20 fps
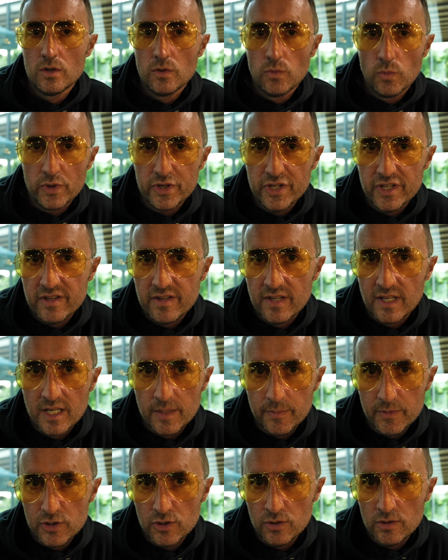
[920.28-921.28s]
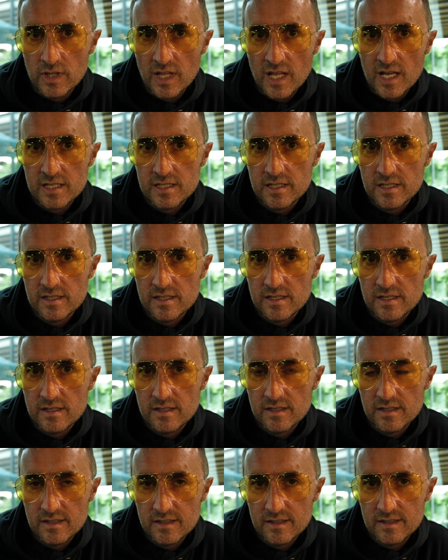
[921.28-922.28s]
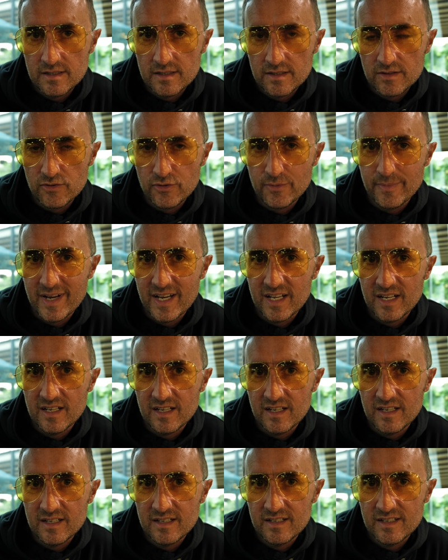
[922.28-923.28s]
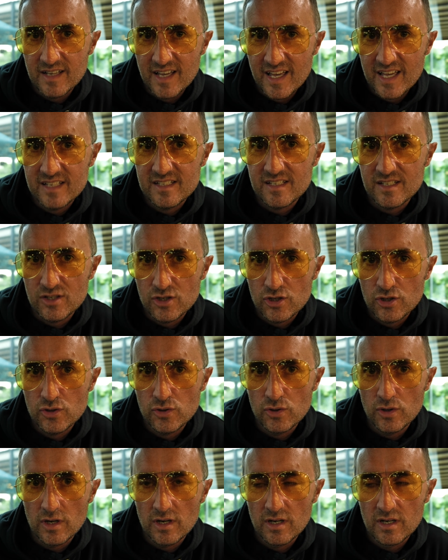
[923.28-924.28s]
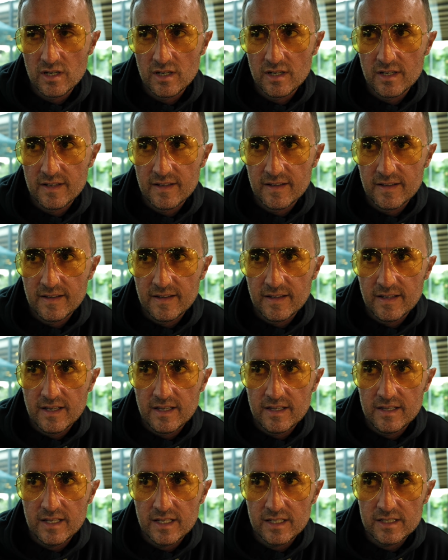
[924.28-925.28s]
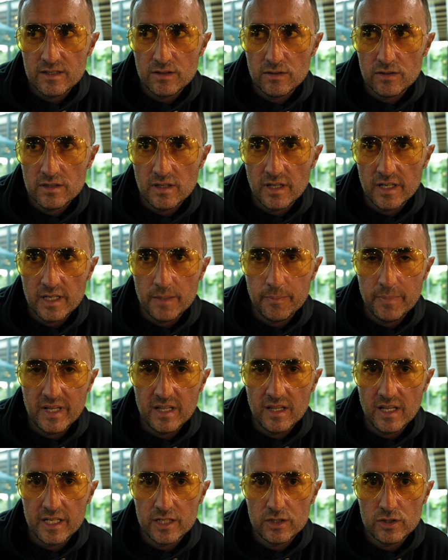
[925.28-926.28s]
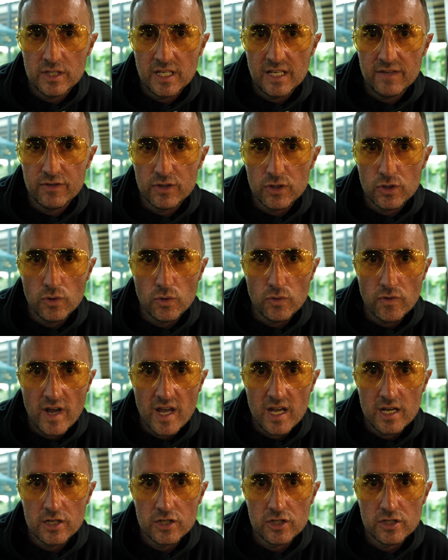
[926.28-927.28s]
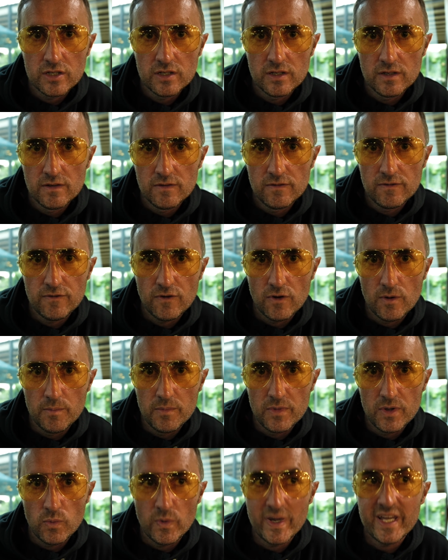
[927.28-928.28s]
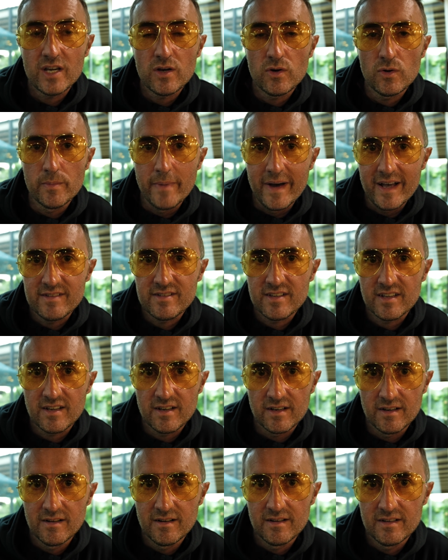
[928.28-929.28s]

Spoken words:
What do you think of my new glasses? Romana isn't sure. Thinks they look like a bit like David Koresh from the Waco massacre.